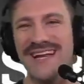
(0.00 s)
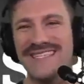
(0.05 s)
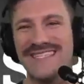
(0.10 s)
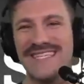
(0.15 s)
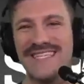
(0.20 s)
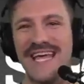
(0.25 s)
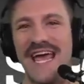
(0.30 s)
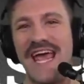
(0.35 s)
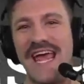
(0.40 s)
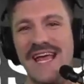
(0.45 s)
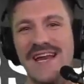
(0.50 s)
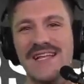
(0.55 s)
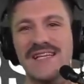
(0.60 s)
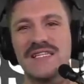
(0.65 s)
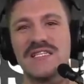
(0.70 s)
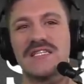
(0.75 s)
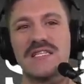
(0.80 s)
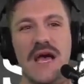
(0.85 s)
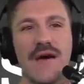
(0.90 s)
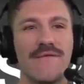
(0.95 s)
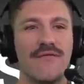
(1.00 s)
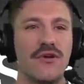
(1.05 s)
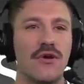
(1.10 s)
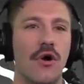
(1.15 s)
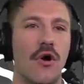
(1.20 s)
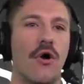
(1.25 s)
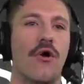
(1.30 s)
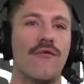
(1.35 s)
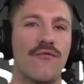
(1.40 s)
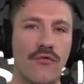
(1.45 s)
is an 87
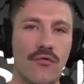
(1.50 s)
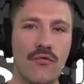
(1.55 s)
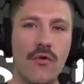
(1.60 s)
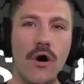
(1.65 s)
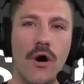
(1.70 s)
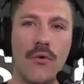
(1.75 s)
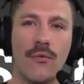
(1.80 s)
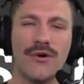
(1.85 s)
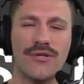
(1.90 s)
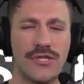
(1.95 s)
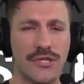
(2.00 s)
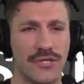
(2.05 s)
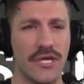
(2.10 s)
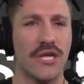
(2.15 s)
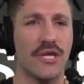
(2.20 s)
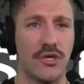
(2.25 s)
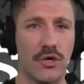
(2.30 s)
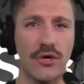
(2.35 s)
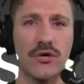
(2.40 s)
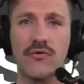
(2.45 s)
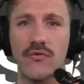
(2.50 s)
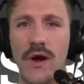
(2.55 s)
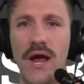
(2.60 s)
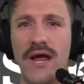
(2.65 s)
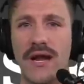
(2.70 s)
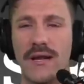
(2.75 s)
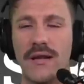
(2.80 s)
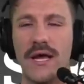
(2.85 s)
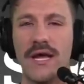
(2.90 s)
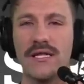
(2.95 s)
overall, which is a good
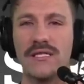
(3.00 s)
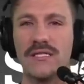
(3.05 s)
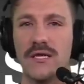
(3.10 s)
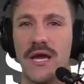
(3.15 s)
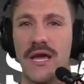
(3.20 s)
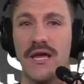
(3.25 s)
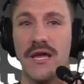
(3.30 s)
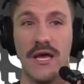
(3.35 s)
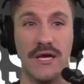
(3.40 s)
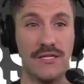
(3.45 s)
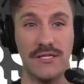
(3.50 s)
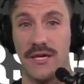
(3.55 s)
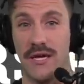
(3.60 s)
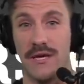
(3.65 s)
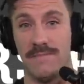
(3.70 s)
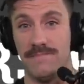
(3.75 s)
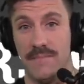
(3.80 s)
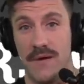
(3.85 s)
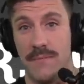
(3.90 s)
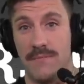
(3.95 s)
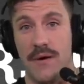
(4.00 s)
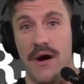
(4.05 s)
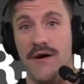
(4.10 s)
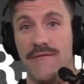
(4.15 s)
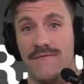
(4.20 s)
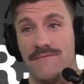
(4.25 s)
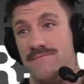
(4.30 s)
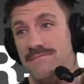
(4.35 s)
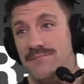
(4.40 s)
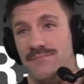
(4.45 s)
grade. It's a it's a
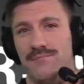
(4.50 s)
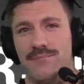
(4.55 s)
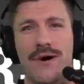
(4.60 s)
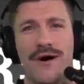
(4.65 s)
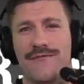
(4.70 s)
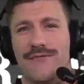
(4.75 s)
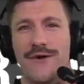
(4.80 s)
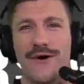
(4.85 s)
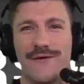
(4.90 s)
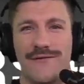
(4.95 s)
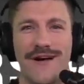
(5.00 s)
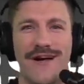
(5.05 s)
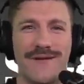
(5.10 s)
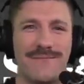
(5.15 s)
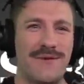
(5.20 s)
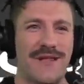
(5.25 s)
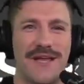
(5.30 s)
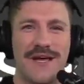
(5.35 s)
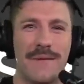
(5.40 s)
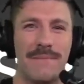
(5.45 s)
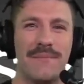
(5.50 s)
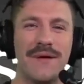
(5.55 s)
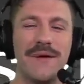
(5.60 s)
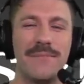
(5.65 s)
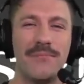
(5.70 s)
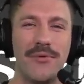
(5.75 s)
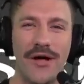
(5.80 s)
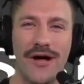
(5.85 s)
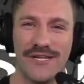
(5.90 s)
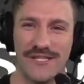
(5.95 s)
above above good, right? It'd be like a B
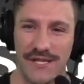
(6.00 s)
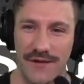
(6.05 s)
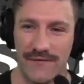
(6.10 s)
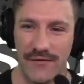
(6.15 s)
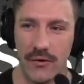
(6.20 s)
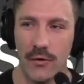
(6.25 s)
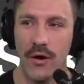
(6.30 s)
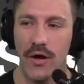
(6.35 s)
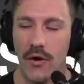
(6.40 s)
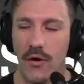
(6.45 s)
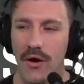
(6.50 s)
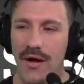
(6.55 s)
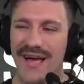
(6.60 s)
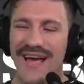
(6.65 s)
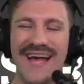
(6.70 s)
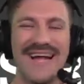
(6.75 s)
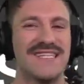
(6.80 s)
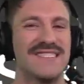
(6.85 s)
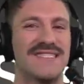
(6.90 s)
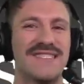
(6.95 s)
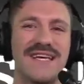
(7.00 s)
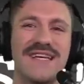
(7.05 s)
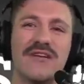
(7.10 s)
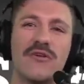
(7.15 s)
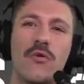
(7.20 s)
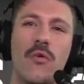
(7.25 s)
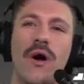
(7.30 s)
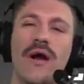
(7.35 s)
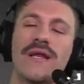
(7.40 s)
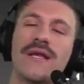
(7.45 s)
plus, if you will. It
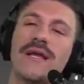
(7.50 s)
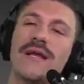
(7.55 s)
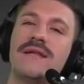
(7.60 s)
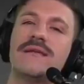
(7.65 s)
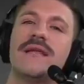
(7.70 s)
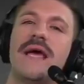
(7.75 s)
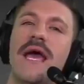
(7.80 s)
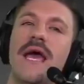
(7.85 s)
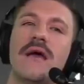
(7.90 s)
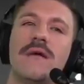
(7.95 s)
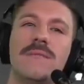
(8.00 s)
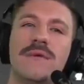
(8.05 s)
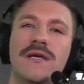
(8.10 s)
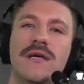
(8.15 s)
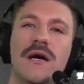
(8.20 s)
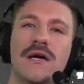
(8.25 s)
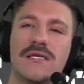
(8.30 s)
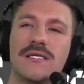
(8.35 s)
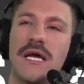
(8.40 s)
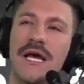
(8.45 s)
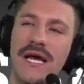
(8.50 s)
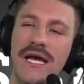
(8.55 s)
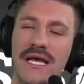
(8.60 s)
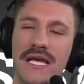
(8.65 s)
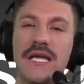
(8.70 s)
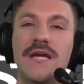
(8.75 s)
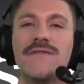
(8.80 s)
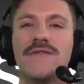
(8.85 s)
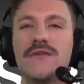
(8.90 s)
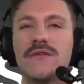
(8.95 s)
didn't quite hit an A because
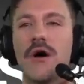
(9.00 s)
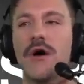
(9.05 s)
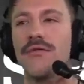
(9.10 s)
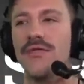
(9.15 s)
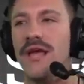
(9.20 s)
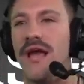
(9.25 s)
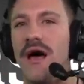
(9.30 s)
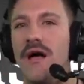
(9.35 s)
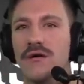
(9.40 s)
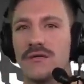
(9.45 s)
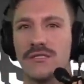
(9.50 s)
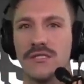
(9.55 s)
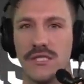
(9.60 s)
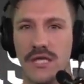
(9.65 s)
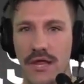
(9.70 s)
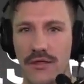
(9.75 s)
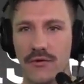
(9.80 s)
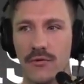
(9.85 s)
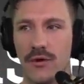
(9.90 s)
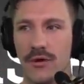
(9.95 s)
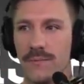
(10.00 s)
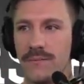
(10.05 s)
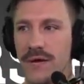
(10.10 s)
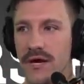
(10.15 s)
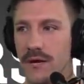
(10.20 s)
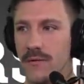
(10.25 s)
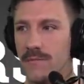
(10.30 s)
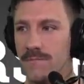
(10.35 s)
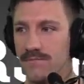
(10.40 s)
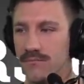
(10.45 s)
even though the Alex Leatherwood
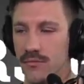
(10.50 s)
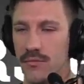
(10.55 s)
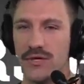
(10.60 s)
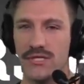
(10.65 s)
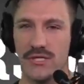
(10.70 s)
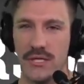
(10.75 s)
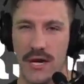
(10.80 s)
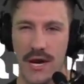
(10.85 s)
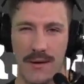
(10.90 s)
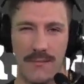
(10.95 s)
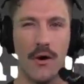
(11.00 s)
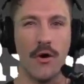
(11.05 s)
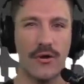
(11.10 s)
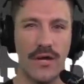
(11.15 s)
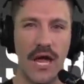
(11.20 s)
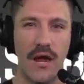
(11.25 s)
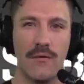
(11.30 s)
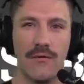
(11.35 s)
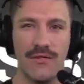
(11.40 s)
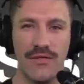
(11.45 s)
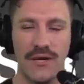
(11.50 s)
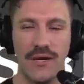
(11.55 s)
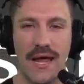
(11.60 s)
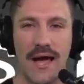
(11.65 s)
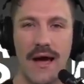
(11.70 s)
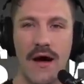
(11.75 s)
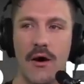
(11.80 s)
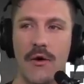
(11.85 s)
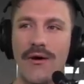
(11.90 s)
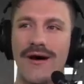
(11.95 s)
pick was I'm okay with it
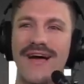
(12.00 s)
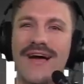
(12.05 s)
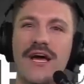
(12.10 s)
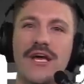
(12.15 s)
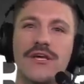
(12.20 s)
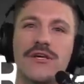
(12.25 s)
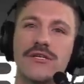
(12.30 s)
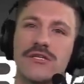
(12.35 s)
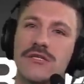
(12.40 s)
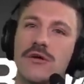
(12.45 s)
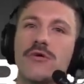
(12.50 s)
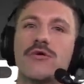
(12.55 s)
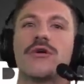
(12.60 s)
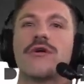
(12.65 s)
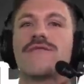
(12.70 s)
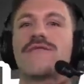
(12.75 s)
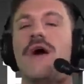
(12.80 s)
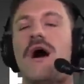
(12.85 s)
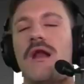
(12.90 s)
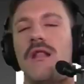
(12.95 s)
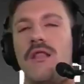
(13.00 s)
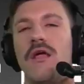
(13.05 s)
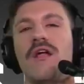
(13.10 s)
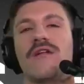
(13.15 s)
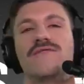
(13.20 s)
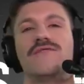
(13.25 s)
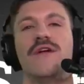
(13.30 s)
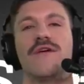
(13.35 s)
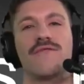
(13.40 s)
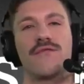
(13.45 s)
now, you still could have gone a
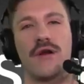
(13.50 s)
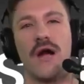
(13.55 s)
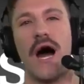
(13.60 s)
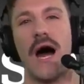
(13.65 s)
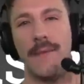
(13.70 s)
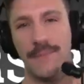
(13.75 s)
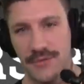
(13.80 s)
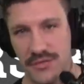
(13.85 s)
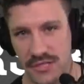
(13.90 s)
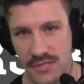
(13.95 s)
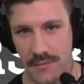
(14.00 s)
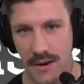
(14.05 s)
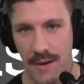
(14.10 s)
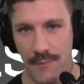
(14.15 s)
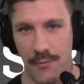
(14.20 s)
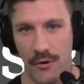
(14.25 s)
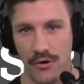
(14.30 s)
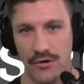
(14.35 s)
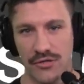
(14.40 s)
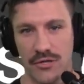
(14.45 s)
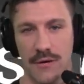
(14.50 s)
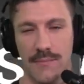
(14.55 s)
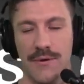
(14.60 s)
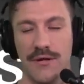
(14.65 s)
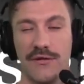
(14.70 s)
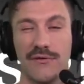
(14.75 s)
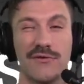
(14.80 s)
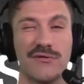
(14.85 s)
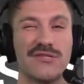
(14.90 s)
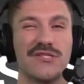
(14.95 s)
lot of different options, in my personal
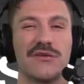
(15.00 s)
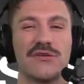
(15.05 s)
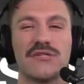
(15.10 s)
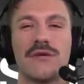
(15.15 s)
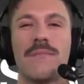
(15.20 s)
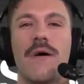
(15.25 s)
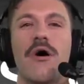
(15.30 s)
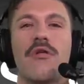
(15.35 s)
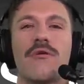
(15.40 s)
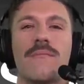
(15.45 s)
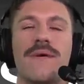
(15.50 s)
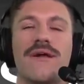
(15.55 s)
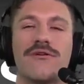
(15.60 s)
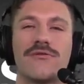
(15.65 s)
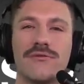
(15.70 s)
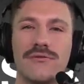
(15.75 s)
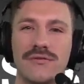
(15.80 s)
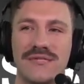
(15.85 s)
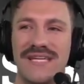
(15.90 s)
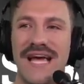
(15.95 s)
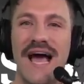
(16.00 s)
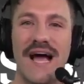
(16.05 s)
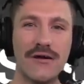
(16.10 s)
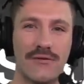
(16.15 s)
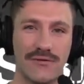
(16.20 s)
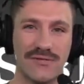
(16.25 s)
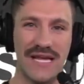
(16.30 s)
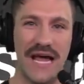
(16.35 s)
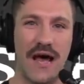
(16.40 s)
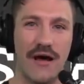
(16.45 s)
opinion. There's still some other better
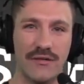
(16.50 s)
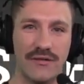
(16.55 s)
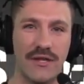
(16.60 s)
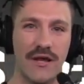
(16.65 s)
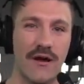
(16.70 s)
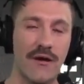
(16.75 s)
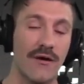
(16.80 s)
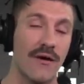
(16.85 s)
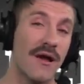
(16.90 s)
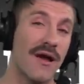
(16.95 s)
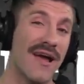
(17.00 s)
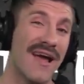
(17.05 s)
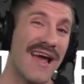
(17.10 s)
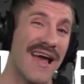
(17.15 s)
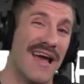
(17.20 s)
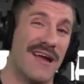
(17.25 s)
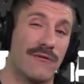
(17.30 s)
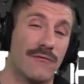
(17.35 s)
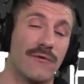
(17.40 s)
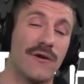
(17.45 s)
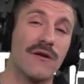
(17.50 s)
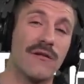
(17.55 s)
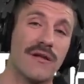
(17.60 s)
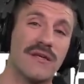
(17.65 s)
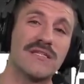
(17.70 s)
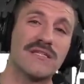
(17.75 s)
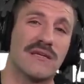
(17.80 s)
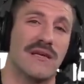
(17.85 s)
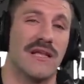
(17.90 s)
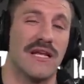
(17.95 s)
tackles out there, and
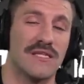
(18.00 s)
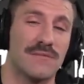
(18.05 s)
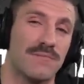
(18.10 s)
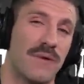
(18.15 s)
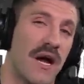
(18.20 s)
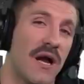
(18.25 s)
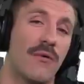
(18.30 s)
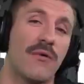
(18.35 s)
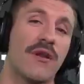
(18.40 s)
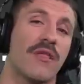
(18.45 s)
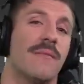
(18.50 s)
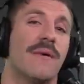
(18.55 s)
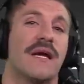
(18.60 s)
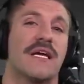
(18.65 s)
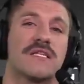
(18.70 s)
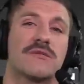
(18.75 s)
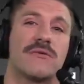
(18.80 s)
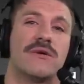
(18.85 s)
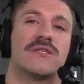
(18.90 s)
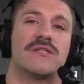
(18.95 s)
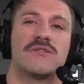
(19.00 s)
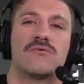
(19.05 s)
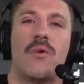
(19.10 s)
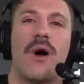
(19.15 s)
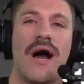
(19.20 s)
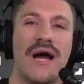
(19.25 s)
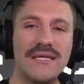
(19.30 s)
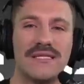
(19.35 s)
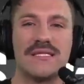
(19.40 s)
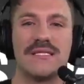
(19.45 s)
realistically, that's probably one of the biggest reasons
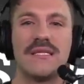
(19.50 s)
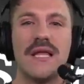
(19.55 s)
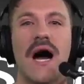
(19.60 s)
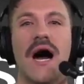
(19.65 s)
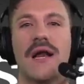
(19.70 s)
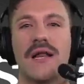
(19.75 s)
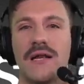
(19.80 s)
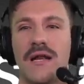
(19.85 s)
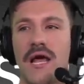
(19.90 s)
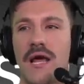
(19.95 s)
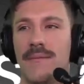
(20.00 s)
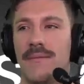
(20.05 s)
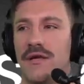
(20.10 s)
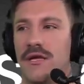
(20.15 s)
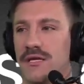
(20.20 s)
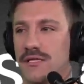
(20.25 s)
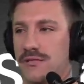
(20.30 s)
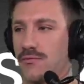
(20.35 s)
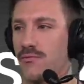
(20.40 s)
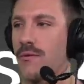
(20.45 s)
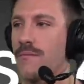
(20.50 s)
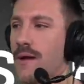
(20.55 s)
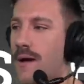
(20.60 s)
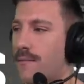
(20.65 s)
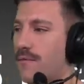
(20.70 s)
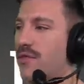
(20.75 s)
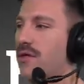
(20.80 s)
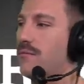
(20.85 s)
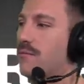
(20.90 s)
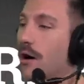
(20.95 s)
why it's not an A. Because
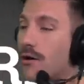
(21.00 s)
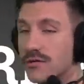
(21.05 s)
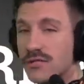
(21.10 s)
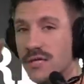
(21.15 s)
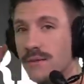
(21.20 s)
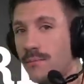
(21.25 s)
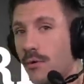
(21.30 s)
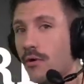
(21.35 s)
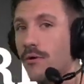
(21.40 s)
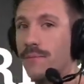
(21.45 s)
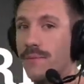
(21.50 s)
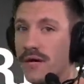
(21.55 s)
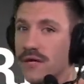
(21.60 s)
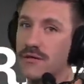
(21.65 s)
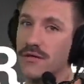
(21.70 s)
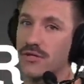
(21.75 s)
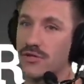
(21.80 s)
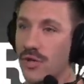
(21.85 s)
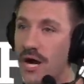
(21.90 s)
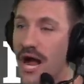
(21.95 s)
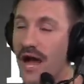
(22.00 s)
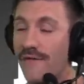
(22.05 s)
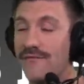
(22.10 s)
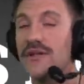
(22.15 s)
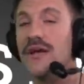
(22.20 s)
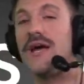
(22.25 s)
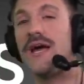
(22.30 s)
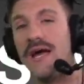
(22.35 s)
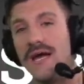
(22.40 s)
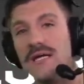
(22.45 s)
remember, the most important pick of the draft
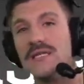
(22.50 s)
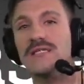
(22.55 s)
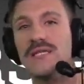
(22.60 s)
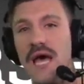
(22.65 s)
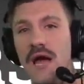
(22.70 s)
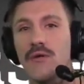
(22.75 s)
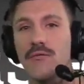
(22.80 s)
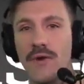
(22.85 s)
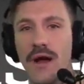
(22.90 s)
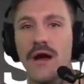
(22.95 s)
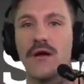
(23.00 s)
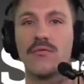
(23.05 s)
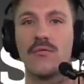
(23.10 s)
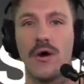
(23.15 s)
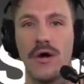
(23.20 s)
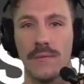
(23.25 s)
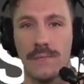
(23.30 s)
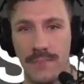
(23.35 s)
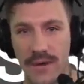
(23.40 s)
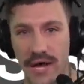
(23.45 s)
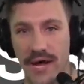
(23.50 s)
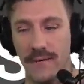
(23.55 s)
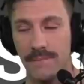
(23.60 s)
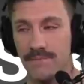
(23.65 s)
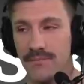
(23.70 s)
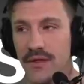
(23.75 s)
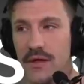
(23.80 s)
is that round one pick.